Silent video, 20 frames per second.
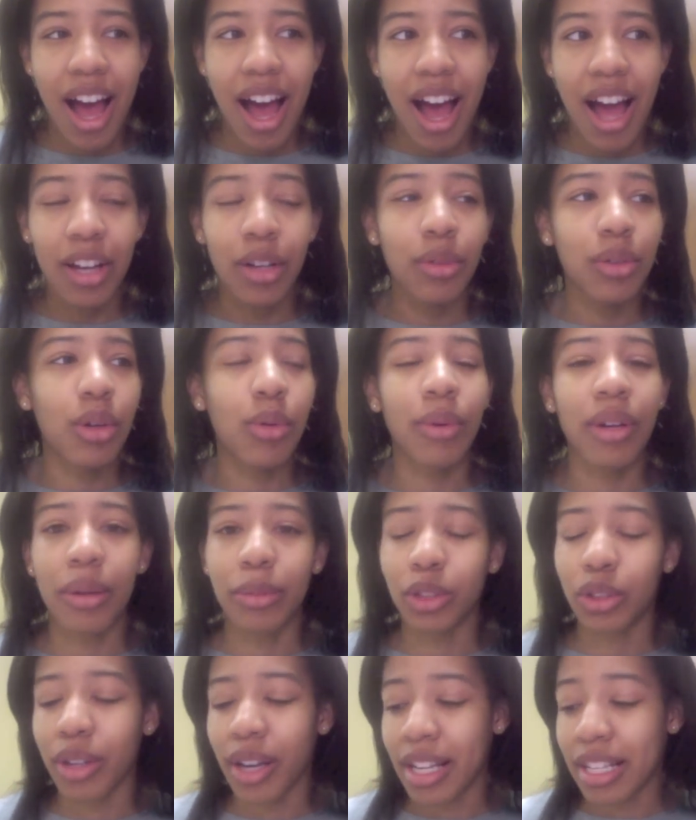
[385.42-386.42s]
know what I'm
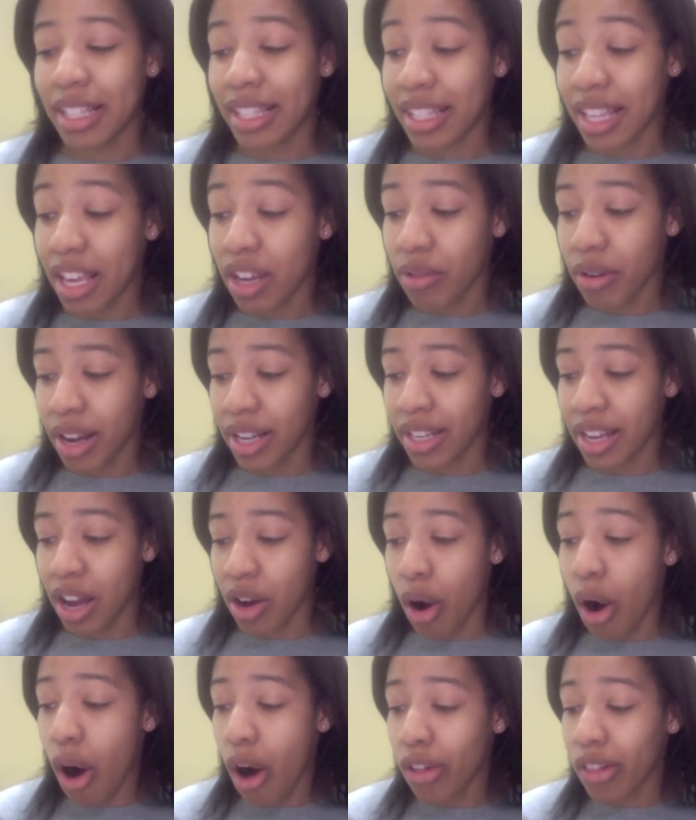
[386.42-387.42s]
trying to say right
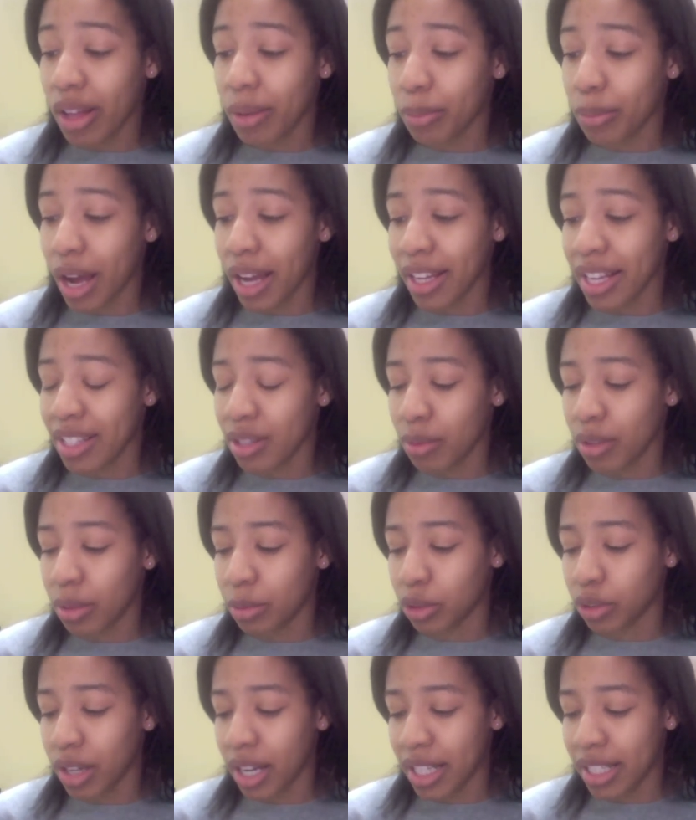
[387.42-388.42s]
now. What I'm
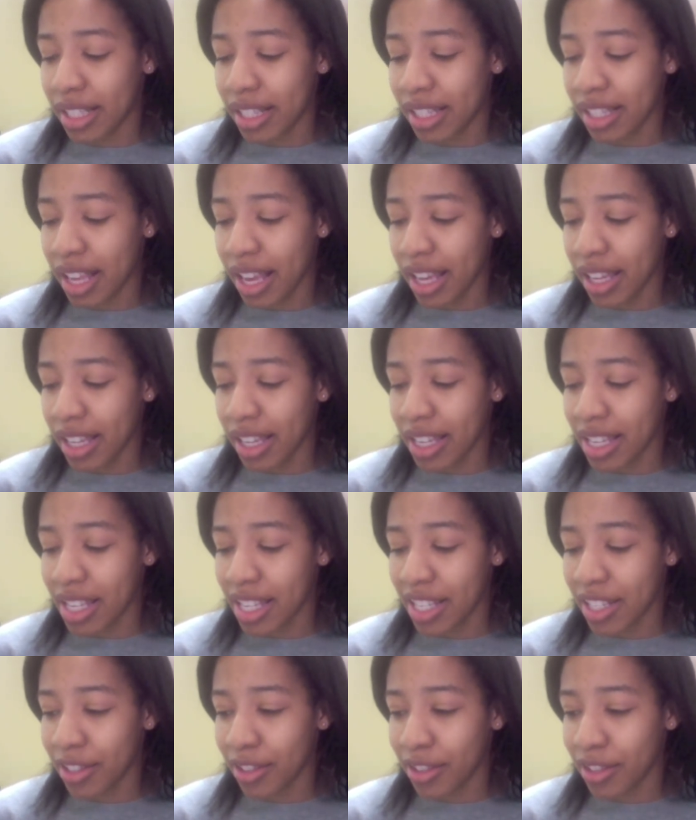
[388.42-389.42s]
trying to say
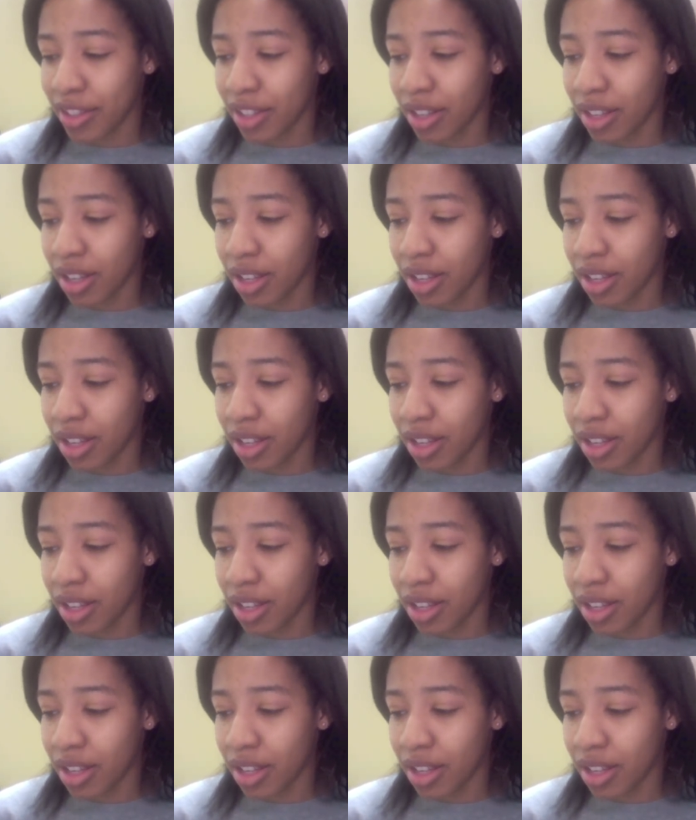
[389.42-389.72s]
is,